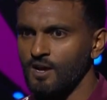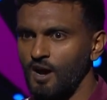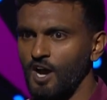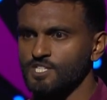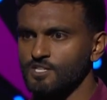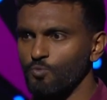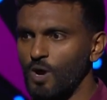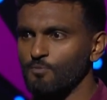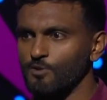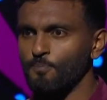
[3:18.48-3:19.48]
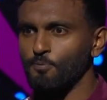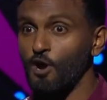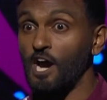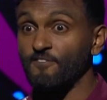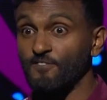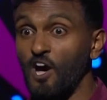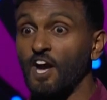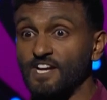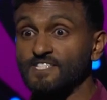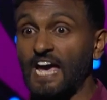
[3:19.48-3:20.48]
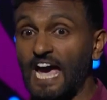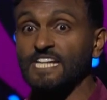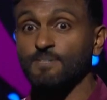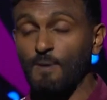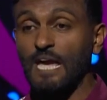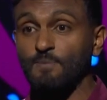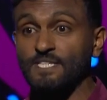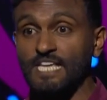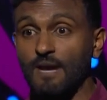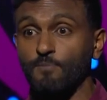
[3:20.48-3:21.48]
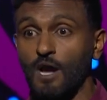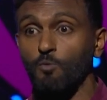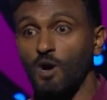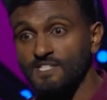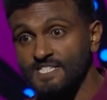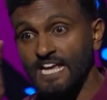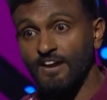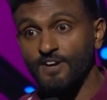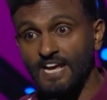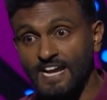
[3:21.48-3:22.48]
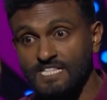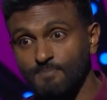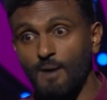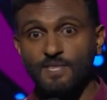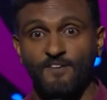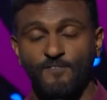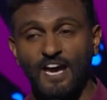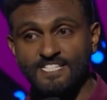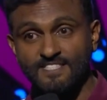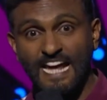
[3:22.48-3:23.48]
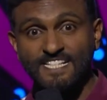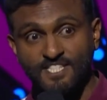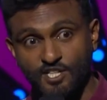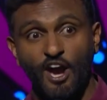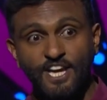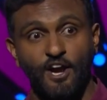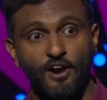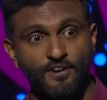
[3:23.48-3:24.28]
I saw one where a pride of lions ate a baby zebra while staring at its mum in the face. That's psycho.